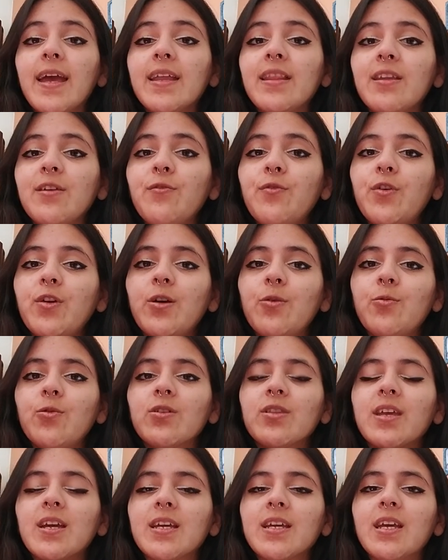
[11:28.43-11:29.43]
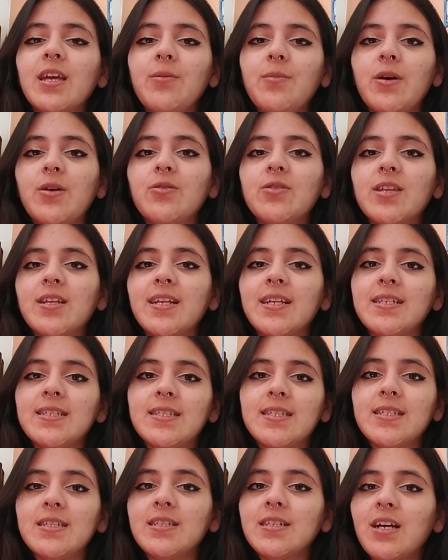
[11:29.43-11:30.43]
And then for a book that came out and I
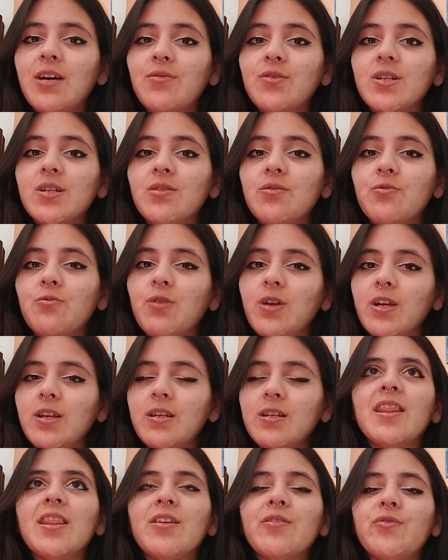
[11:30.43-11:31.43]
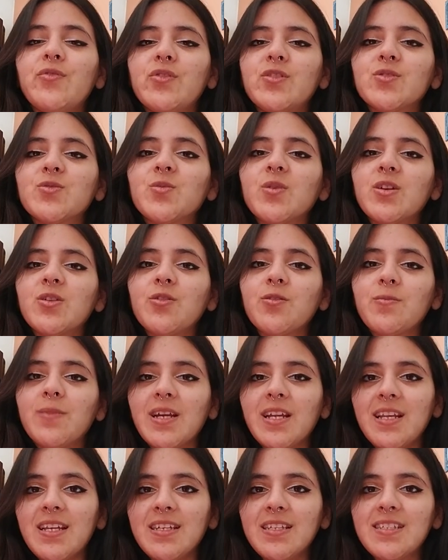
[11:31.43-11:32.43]
still haven't read, the first one on my
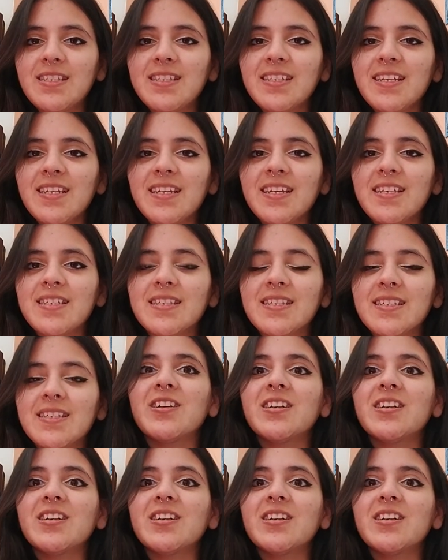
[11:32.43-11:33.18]
list is